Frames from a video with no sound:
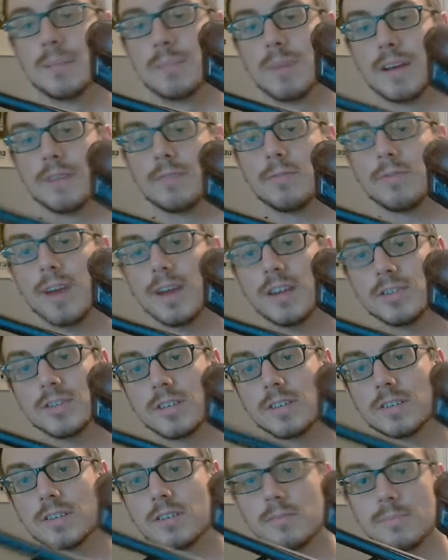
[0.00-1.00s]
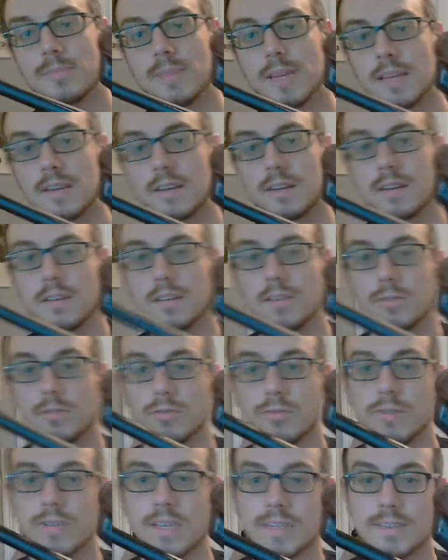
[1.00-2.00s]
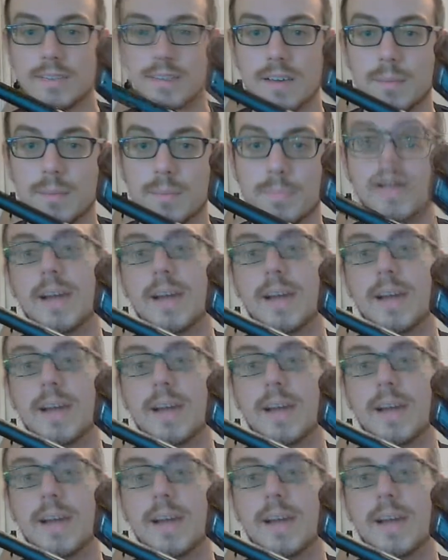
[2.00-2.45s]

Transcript: by fresh, I don't mean greased up.